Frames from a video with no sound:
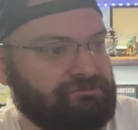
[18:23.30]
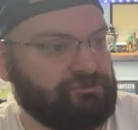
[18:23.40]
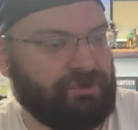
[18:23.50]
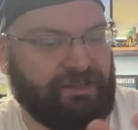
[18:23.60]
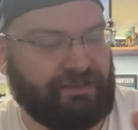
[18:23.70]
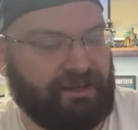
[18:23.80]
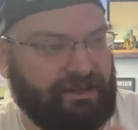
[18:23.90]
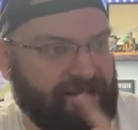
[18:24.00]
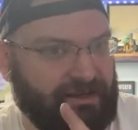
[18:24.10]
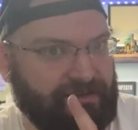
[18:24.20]
with
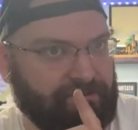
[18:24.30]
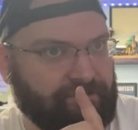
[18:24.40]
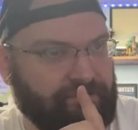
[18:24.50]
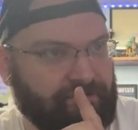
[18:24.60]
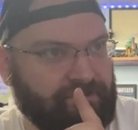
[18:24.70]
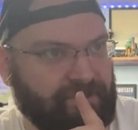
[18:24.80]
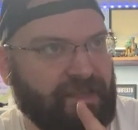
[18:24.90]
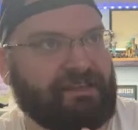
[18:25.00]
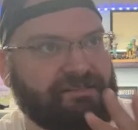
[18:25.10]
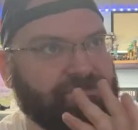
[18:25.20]

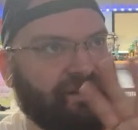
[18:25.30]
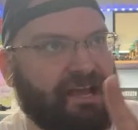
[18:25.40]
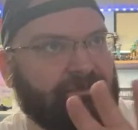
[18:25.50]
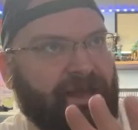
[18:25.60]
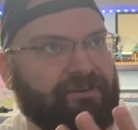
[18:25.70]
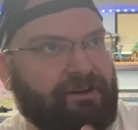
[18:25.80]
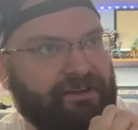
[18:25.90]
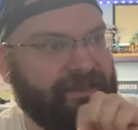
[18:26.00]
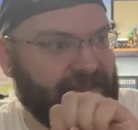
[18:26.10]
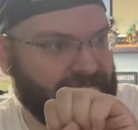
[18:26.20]
like it's a black background
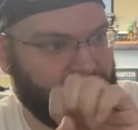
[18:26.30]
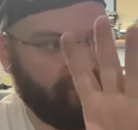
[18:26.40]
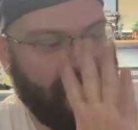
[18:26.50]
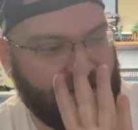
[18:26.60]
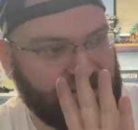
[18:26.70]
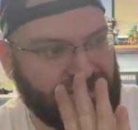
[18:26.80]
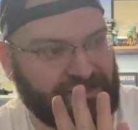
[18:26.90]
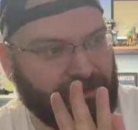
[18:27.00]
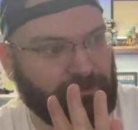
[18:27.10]
and then it flashes to a